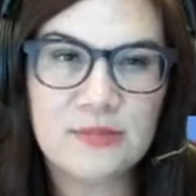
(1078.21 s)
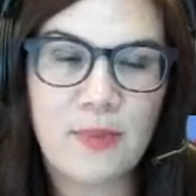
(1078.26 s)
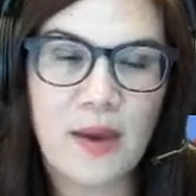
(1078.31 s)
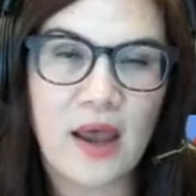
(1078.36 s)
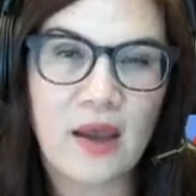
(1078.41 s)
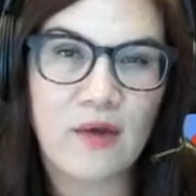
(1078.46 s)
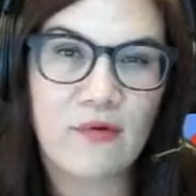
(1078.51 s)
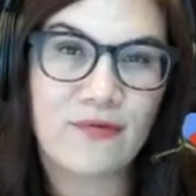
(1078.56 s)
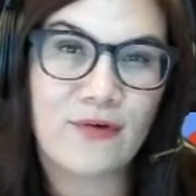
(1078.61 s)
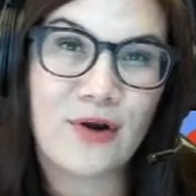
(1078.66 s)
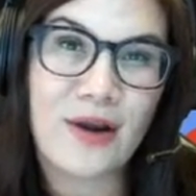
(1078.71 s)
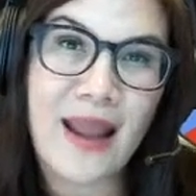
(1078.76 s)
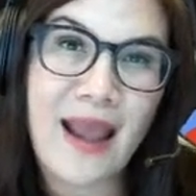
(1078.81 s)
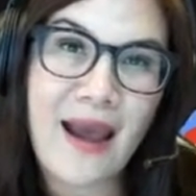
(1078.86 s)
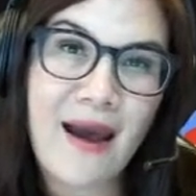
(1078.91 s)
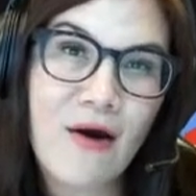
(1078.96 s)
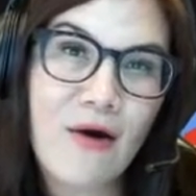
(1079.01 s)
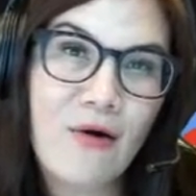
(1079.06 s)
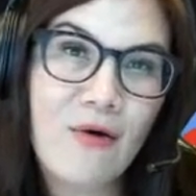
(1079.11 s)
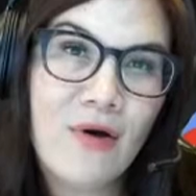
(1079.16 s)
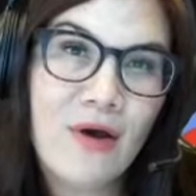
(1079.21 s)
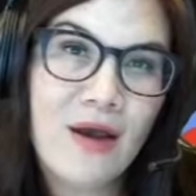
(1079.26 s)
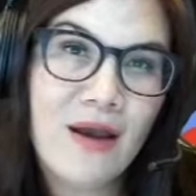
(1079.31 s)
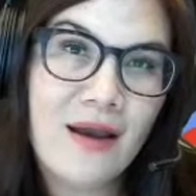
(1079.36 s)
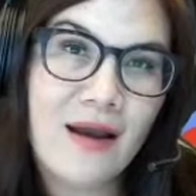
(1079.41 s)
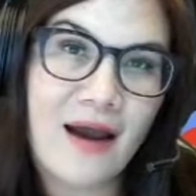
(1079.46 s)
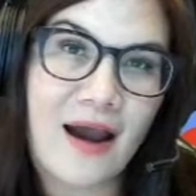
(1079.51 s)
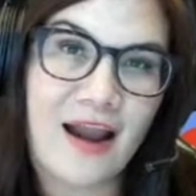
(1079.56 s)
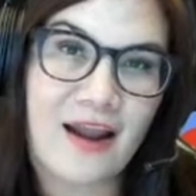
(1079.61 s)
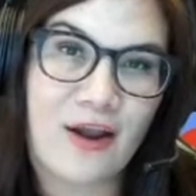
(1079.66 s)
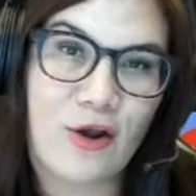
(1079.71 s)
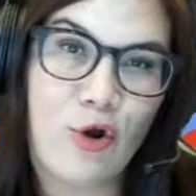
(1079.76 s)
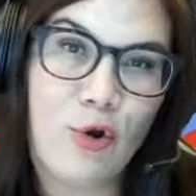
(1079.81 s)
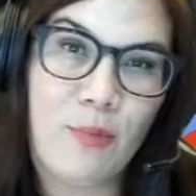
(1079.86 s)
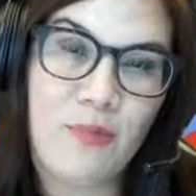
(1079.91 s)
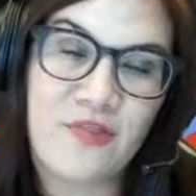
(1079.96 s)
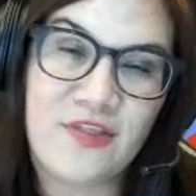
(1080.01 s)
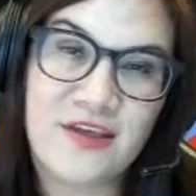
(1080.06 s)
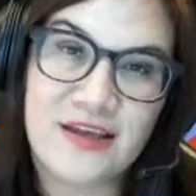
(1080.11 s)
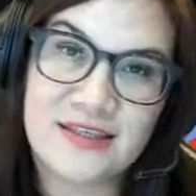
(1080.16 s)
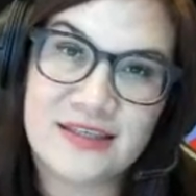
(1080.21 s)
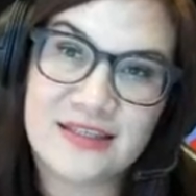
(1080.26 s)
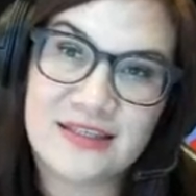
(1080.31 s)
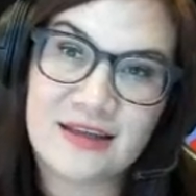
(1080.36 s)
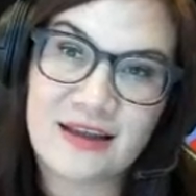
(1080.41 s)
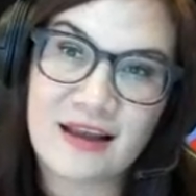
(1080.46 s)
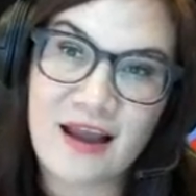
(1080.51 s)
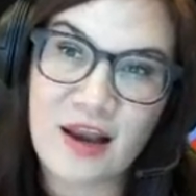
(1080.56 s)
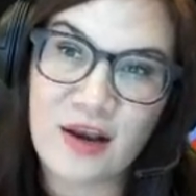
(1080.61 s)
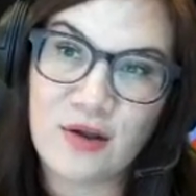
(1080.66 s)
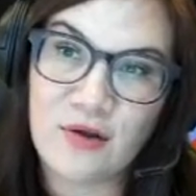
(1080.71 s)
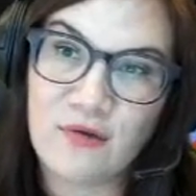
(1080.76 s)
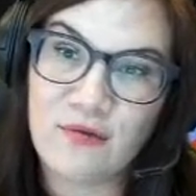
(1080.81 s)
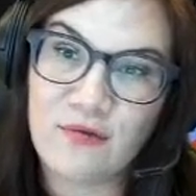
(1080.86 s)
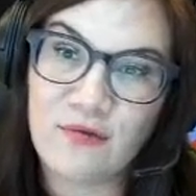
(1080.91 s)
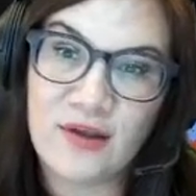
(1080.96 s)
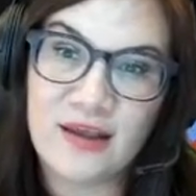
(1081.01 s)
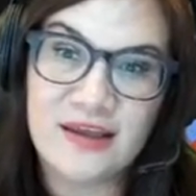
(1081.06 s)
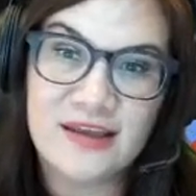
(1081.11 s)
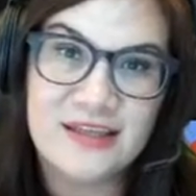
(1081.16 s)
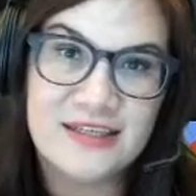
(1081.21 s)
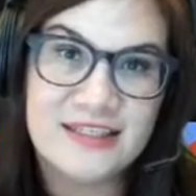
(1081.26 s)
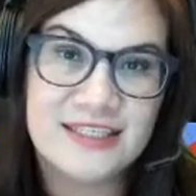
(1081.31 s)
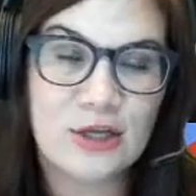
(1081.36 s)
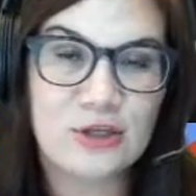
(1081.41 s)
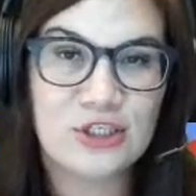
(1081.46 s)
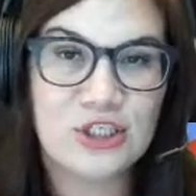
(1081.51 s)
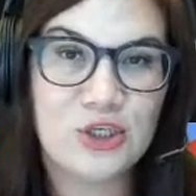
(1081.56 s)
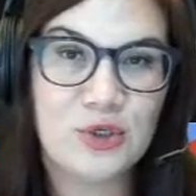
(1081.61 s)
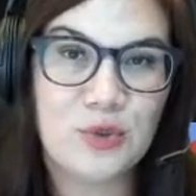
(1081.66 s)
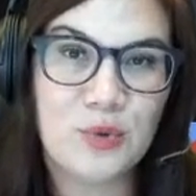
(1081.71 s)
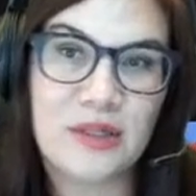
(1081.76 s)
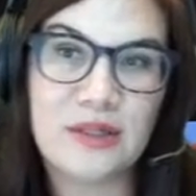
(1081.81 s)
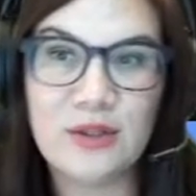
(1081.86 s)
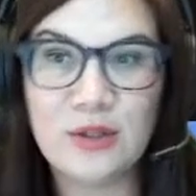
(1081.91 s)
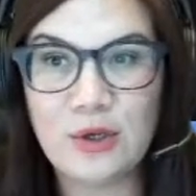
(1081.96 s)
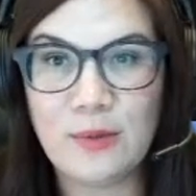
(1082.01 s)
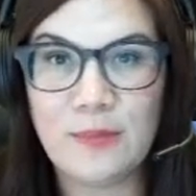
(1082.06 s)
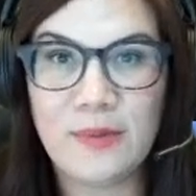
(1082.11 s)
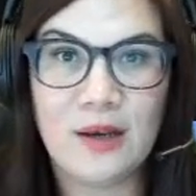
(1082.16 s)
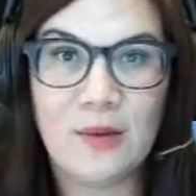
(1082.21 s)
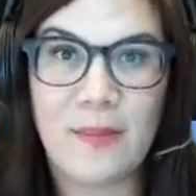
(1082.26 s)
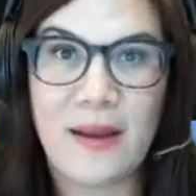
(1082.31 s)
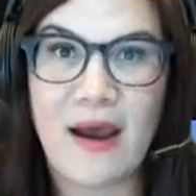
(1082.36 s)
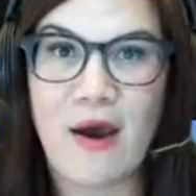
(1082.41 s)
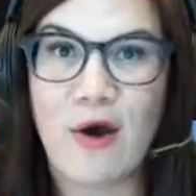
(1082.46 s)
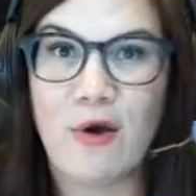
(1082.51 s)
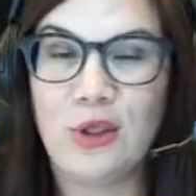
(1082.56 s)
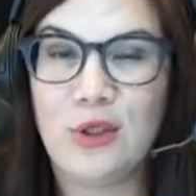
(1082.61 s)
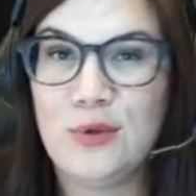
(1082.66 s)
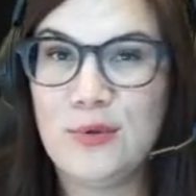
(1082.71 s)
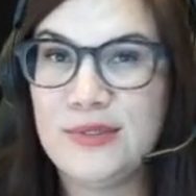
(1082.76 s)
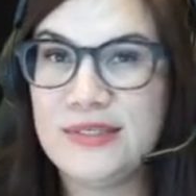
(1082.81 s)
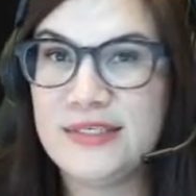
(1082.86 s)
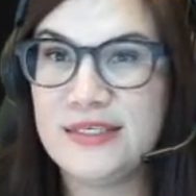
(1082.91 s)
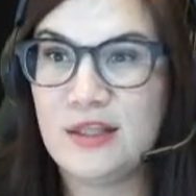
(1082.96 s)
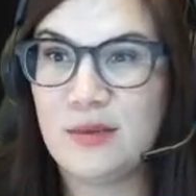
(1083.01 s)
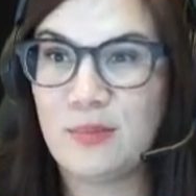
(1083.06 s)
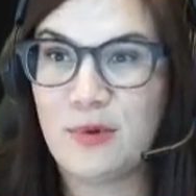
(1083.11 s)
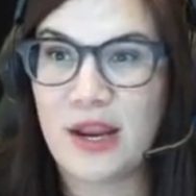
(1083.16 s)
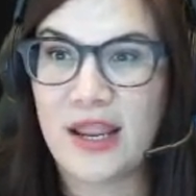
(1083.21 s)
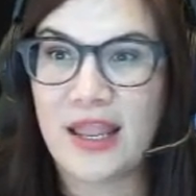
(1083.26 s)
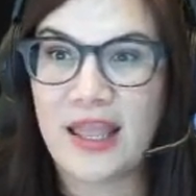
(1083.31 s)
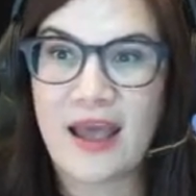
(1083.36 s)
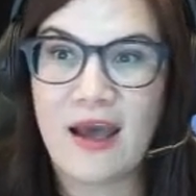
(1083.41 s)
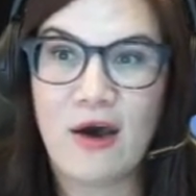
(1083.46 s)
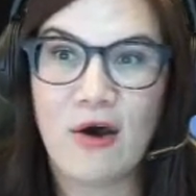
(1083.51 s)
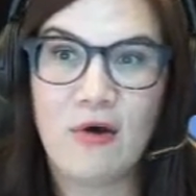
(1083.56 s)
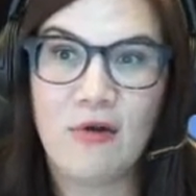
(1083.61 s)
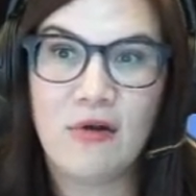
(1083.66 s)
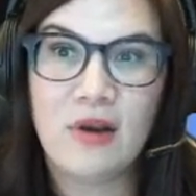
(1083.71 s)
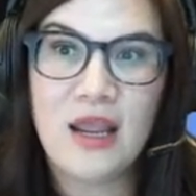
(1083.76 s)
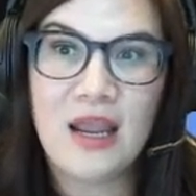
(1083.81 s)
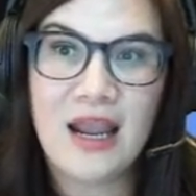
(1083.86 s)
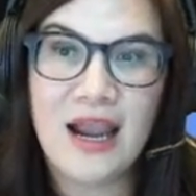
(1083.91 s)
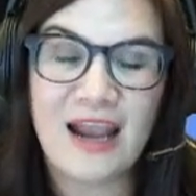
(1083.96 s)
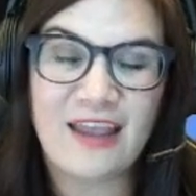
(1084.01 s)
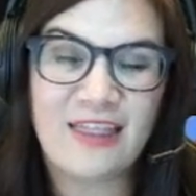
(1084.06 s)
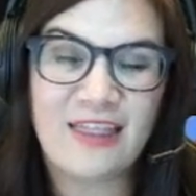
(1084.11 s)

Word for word: But for now, I hope this kind of tells you a little bit about using the breakout. I